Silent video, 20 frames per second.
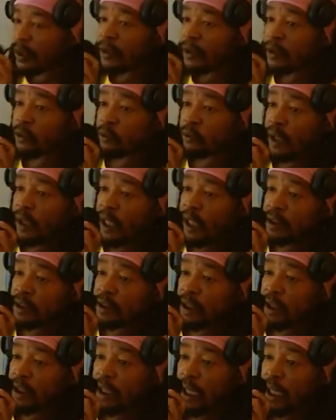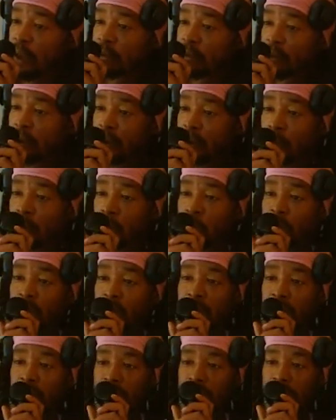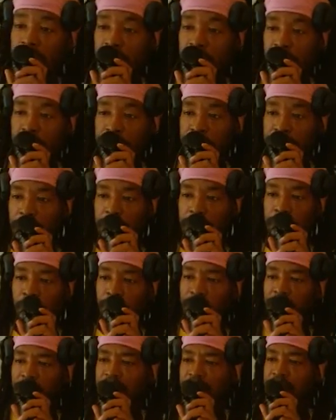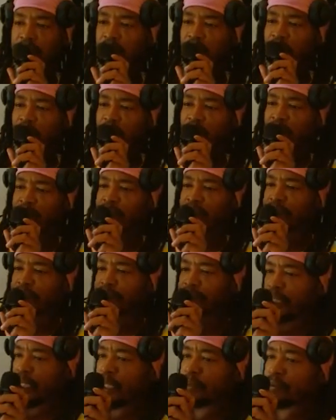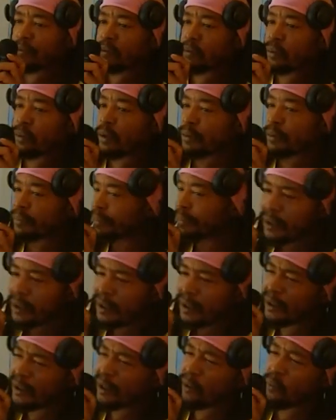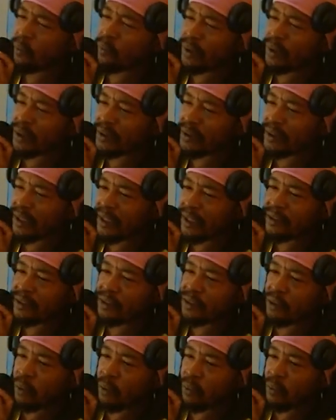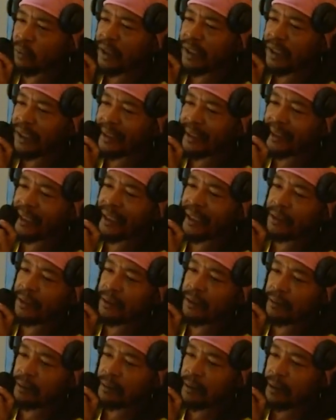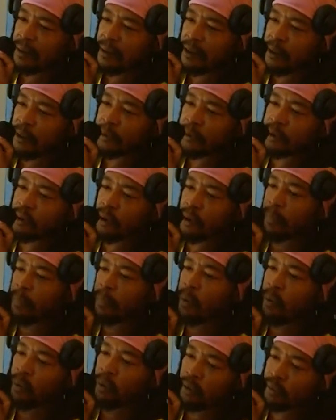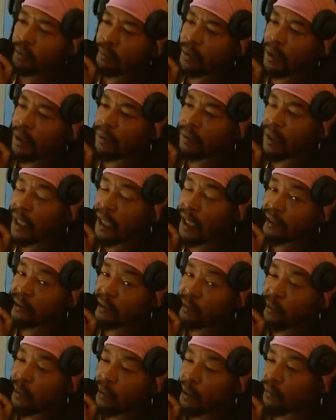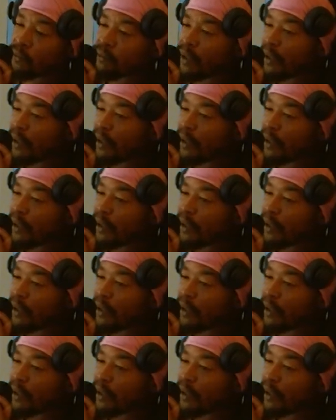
They're rationing out the weaker stuff so we can stay grounded. After all, they don't want us getting so enlightened that we start poking around the ice wall,